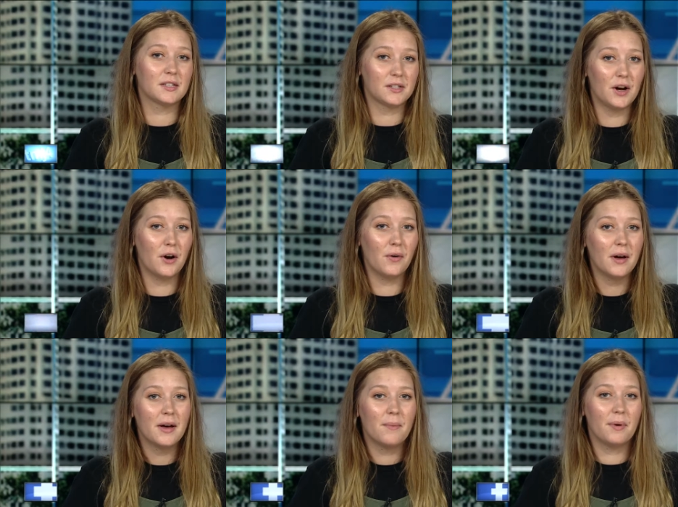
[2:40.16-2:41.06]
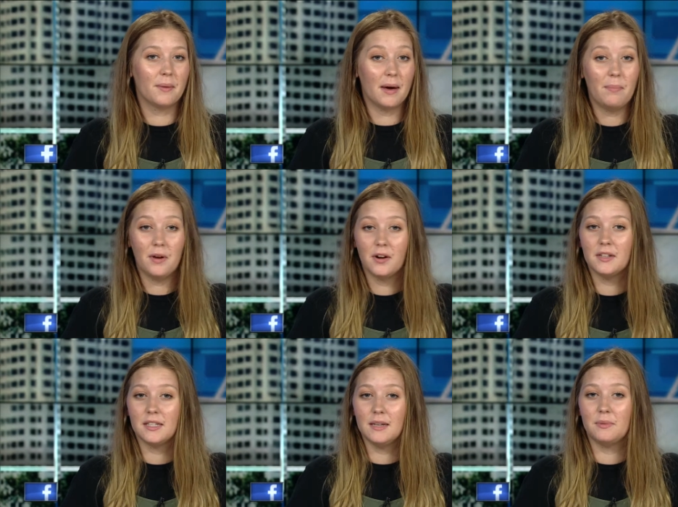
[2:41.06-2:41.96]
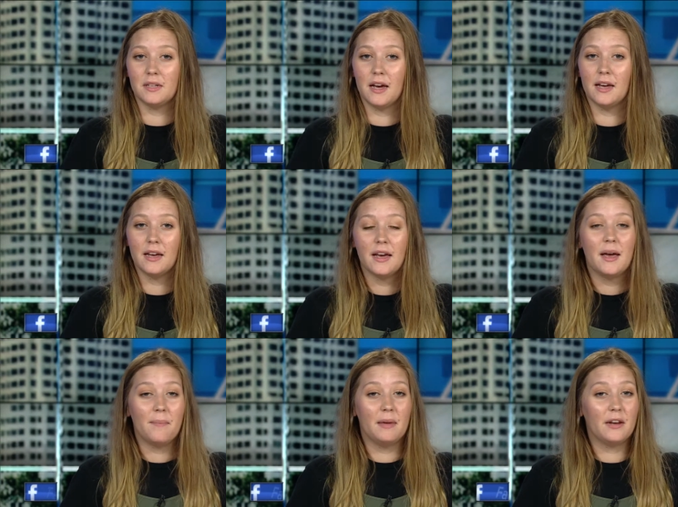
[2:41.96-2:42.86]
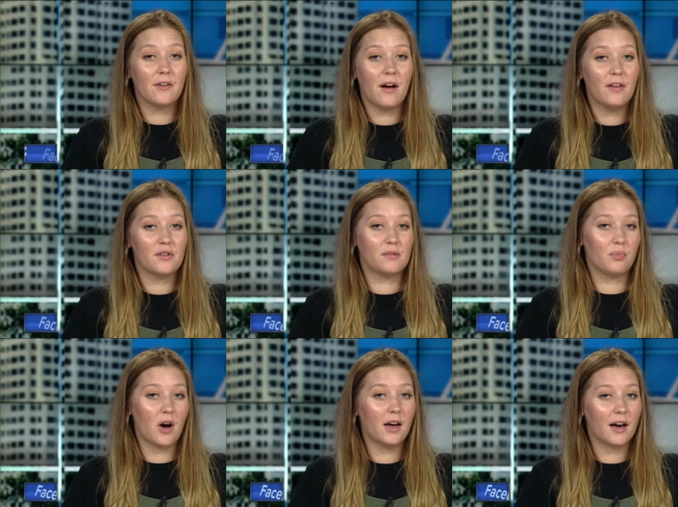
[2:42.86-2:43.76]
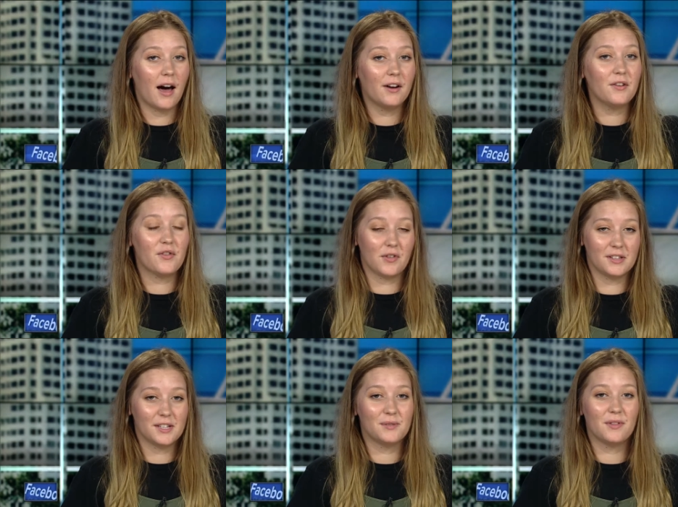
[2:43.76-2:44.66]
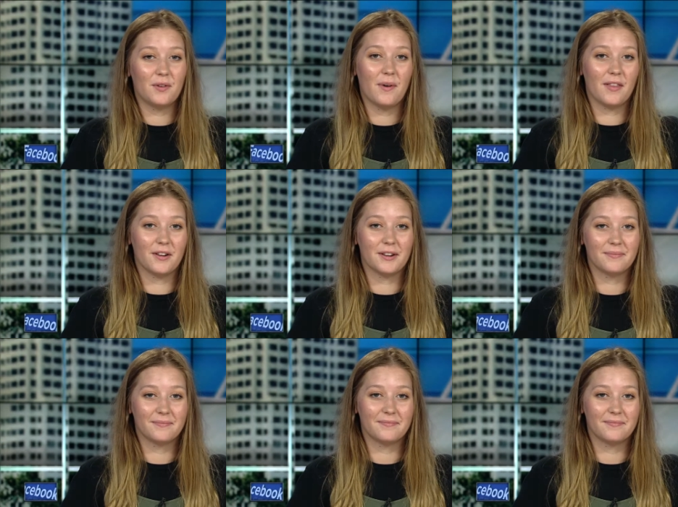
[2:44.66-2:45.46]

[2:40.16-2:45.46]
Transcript: snow, but it might be hard to sleep tonight. Meteorologist Brian Gotter joins us with the weather.